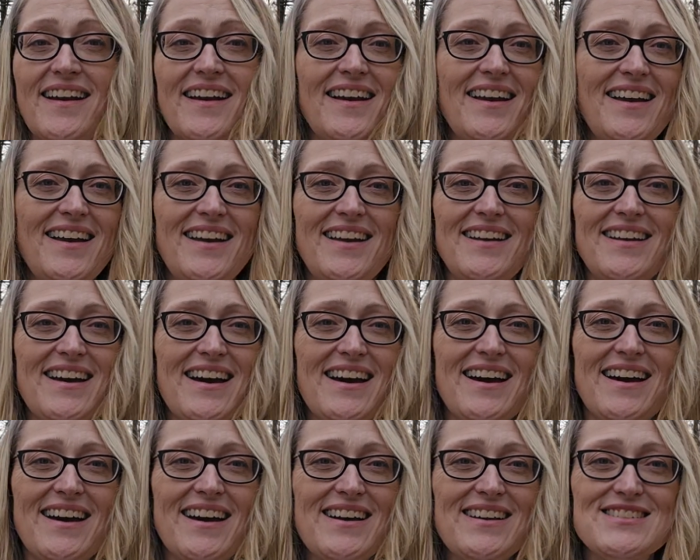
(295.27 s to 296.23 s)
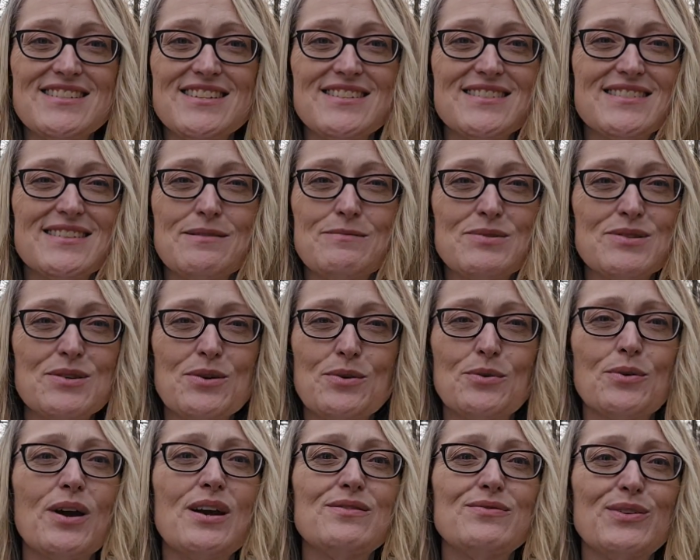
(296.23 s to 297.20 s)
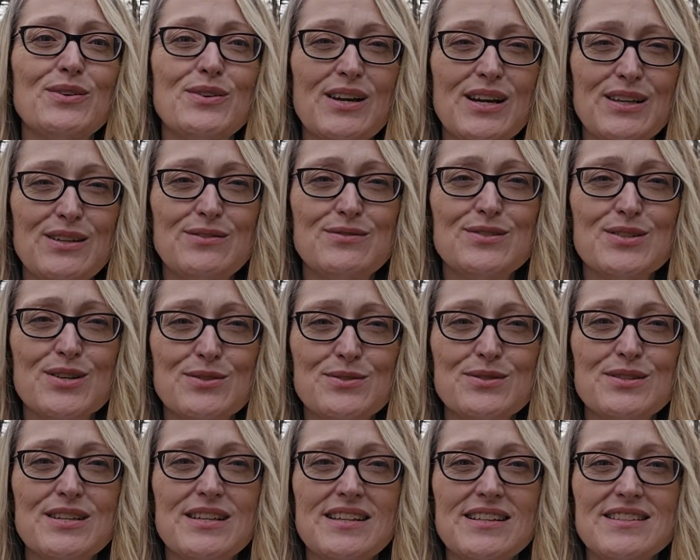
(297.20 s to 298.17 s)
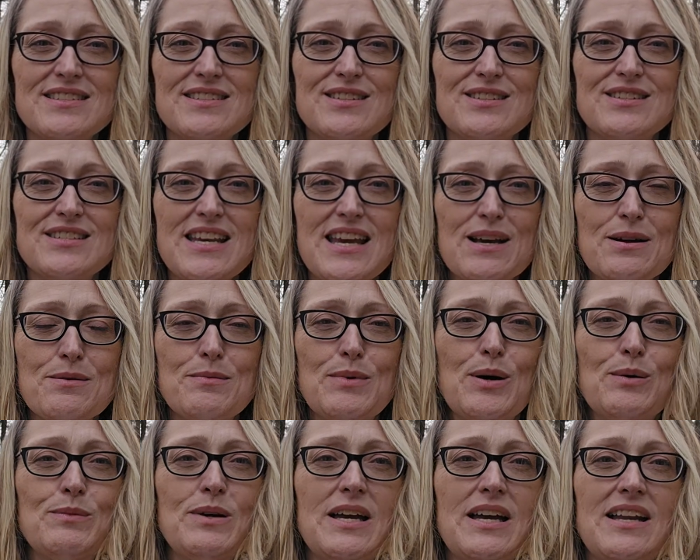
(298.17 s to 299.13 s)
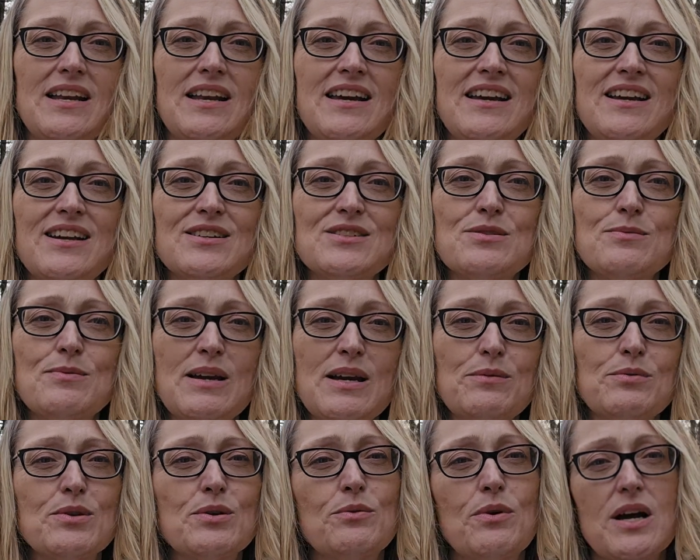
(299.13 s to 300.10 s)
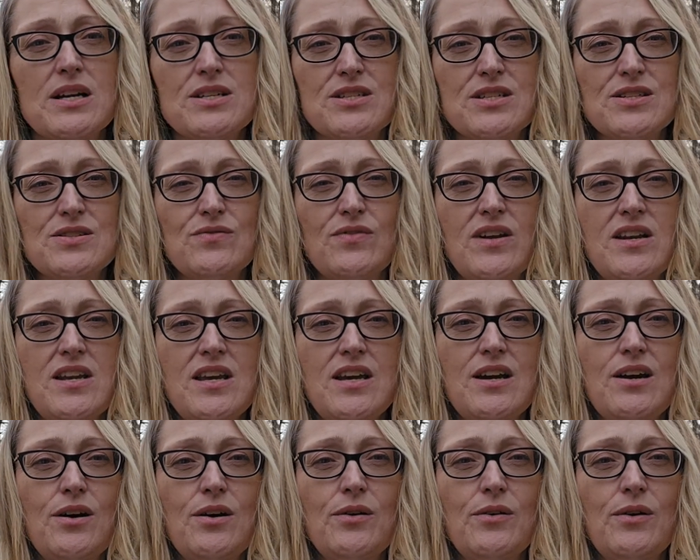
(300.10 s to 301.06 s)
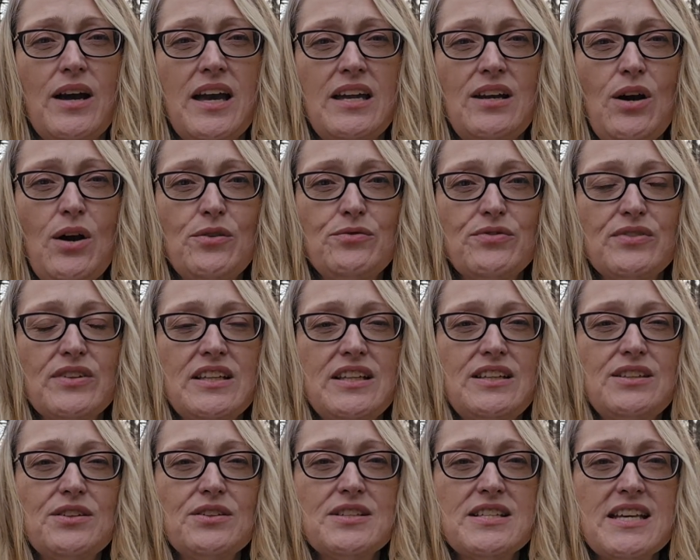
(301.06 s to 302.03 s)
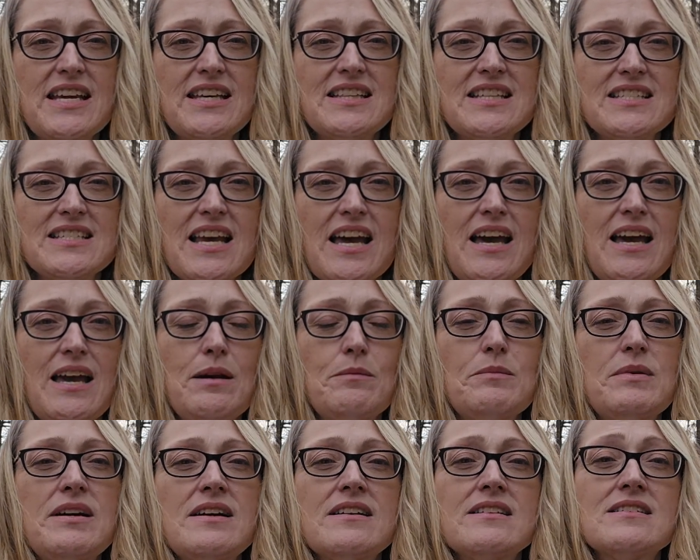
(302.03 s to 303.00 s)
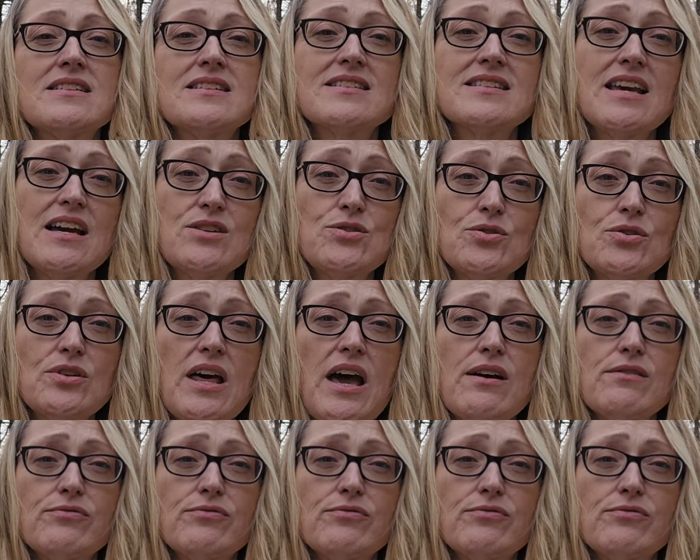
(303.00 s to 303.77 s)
And I just am so grateful that you've chosen to take a moment to be able to watch this video, and hopefully you'll take the time to schedule that